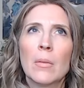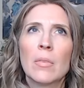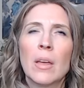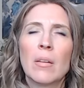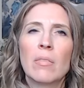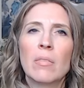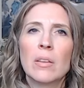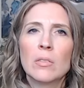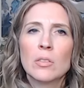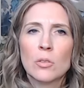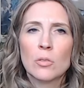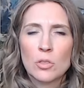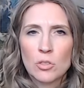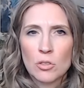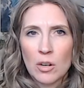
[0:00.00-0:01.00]
They feel
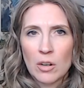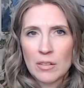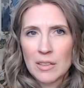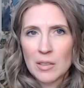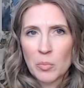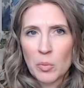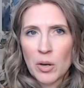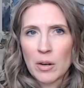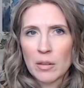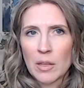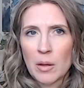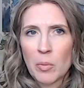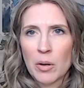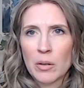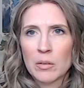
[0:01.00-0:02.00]
so strongly in the product
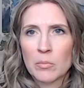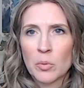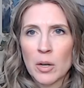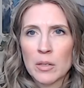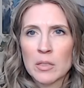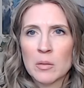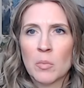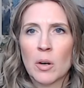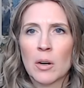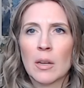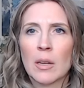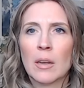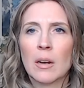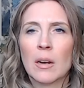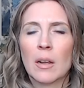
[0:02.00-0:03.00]
they brought, brought to
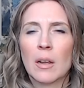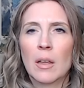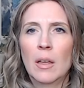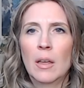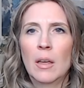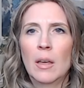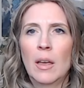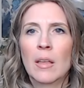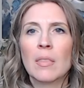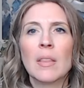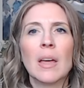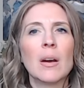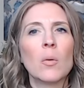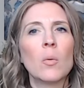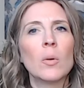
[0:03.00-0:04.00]
market and
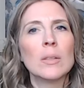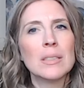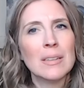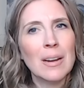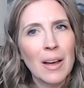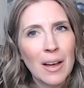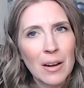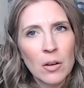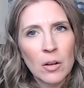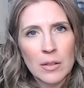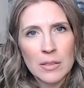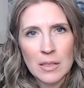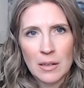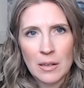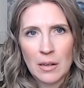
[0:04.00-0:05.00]
that it was not
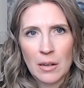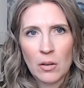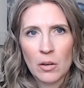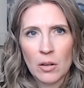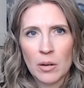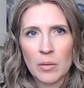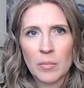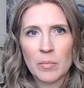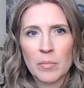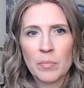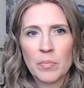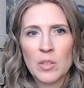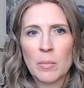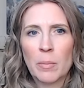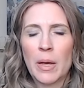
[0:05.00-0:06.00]
causing any harm
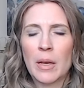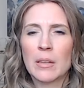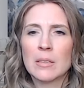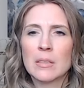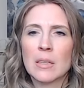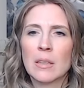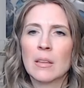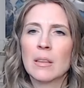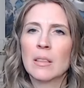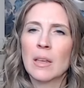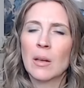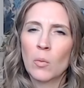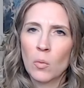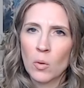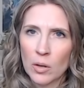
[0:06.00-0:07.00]
to pets and that
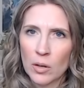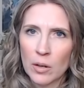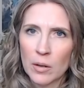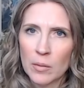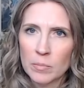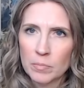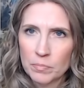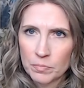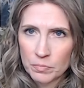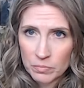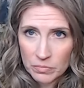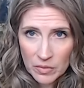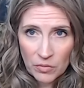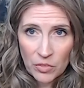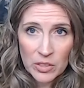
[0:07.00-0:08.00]
they were
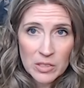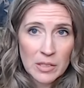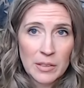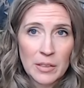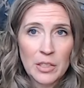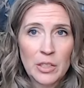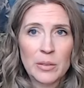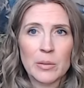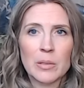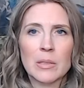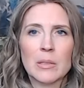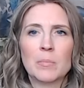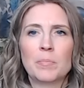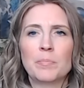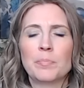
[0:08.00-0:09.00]
falsely accused.